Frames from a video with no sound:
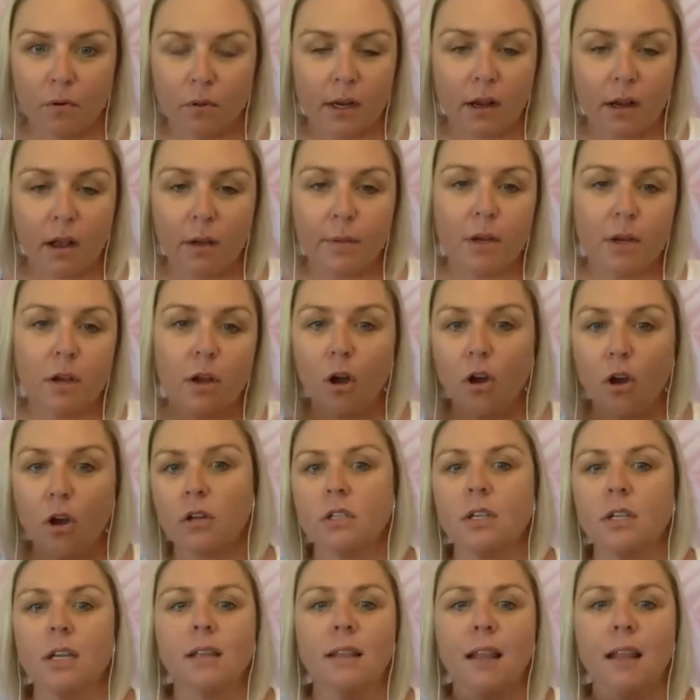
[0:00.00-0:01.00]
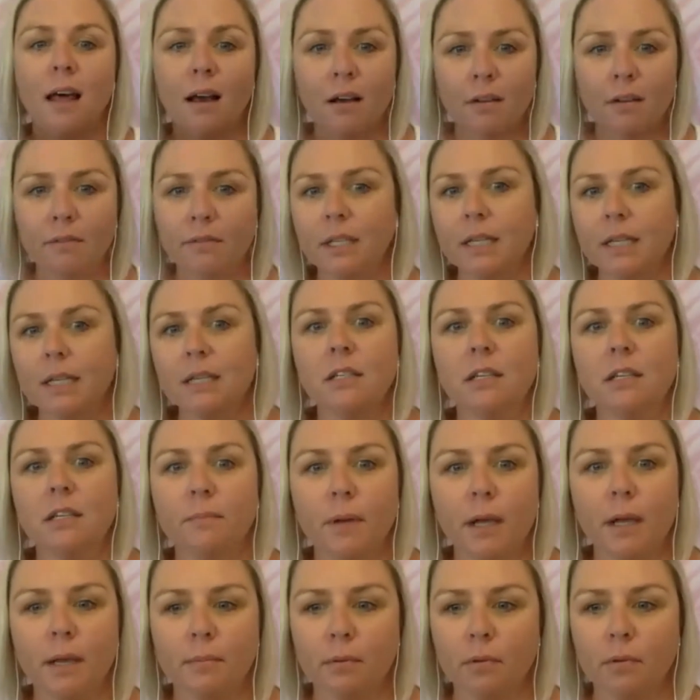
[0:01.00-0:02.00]
Like, I'm a coach. I love teaching
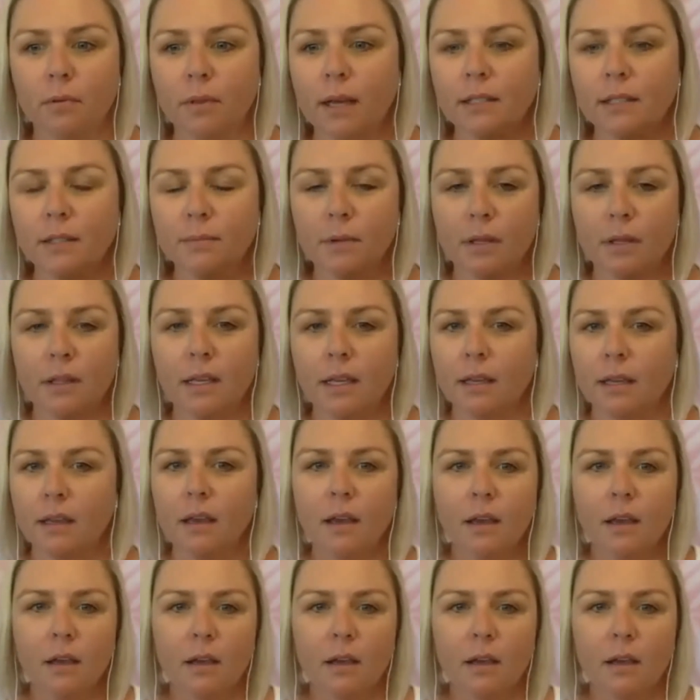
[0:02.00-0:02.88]
people. That's my thing.